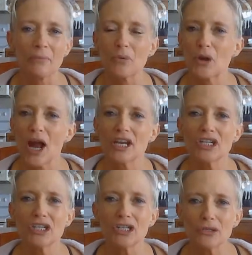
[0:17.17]
Boy, I
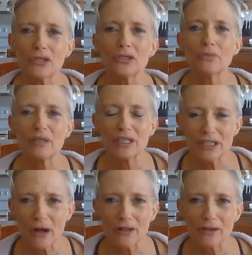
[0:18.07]
sure do
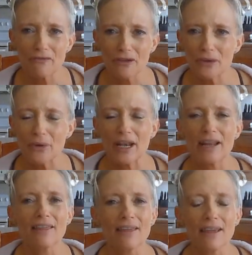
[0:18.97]
miss all of you, and
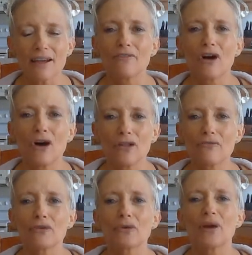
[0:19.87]
I think of all
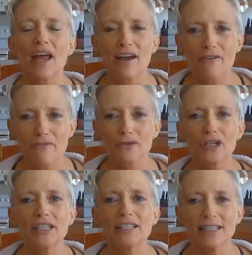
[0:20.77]
of you
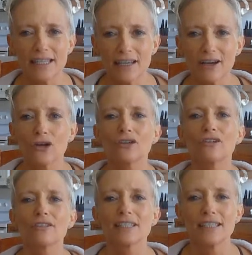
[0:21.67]
every
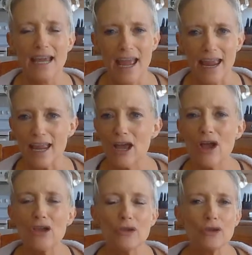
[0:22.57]
single day.
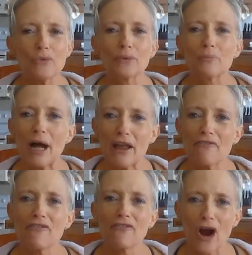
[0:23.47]
You were
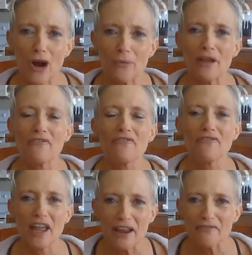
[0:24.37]
by far my
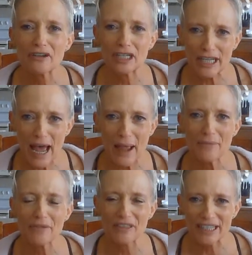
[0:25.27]
favorite
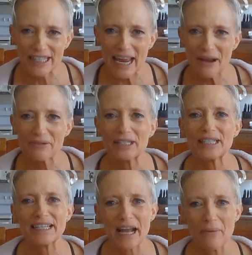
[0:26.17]
time of the day
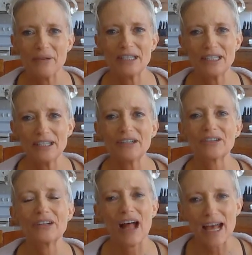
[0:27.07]
was to come into
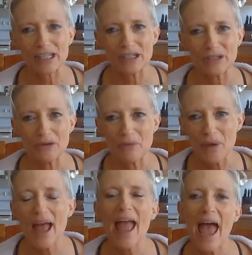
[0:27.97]
your
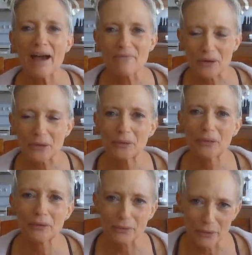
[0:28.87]
classroom and work
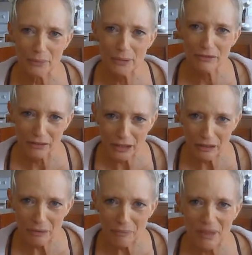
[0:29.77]
with groups for
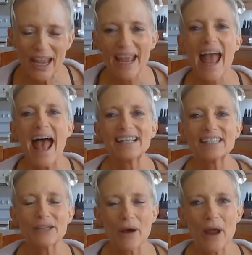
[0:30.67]
you.
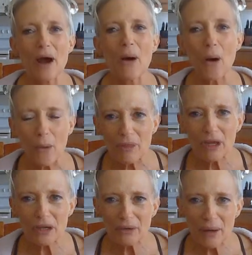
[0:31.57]
And so I hope
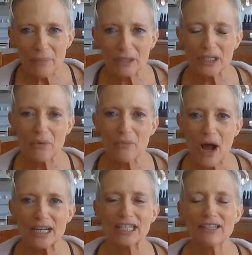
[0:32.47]
that you're able to
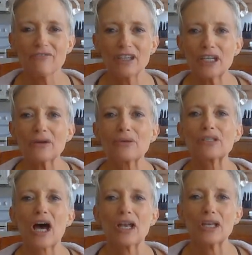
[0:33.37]
watch the
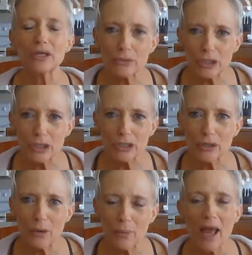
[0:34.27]
videos on
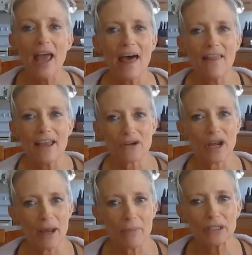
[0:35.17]
YouTube and that
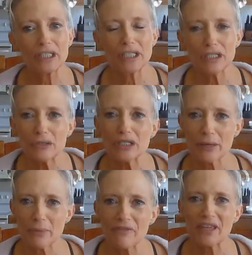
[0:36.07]
you're able to do
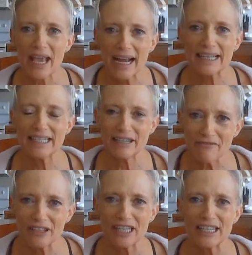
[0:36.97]
some of the
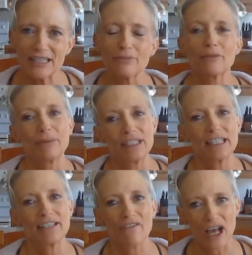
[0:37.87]
activities with
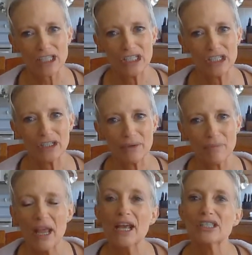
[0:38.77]
Mrs.
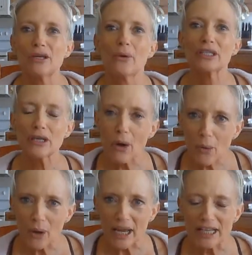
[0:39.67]
Foster. So as
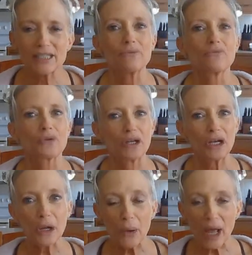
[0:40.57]
always, we're
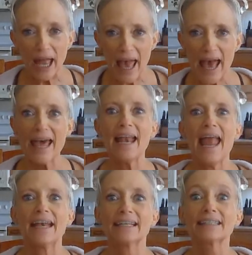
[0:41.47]
going to go
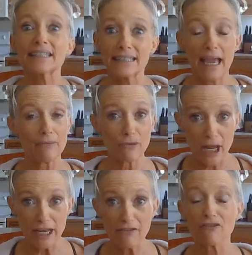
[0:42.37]
ahead and get
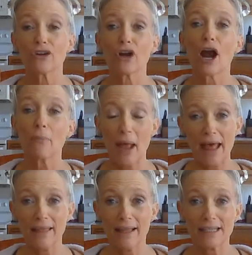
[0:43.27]
ready for our
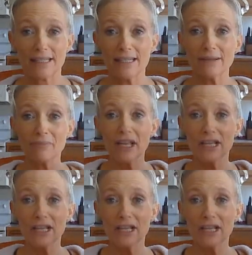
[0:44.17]
math lesson.